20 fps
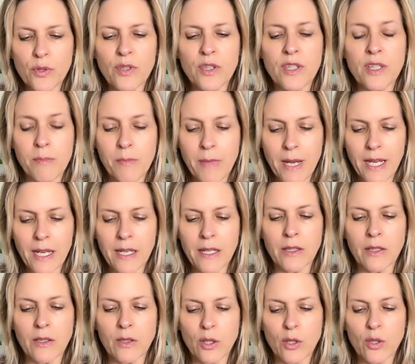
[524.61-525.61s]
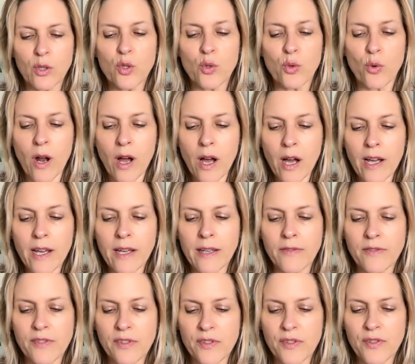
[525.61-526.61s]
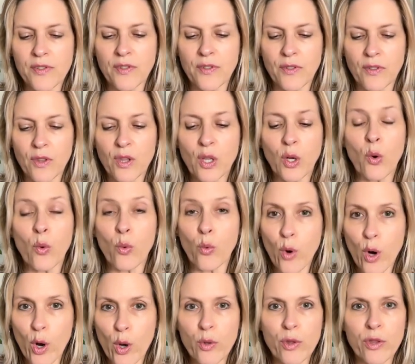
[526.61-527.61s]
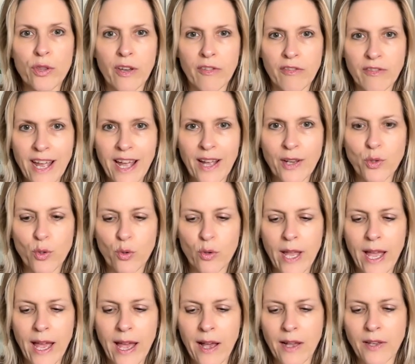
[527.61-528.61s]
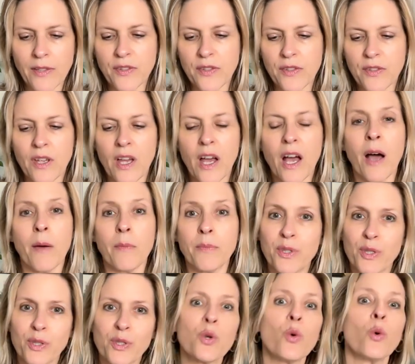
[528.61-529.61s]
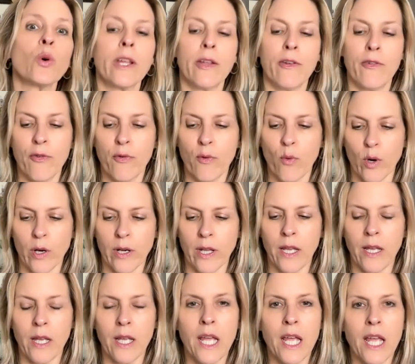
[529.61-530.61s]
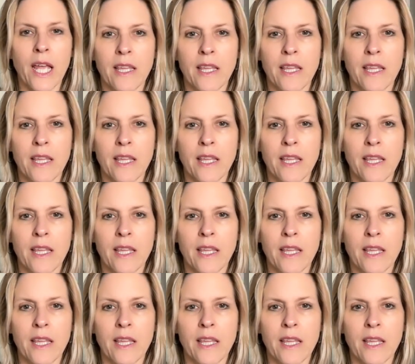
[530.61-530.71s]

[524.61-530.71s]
demand drives the growth of natural gas up to 2040.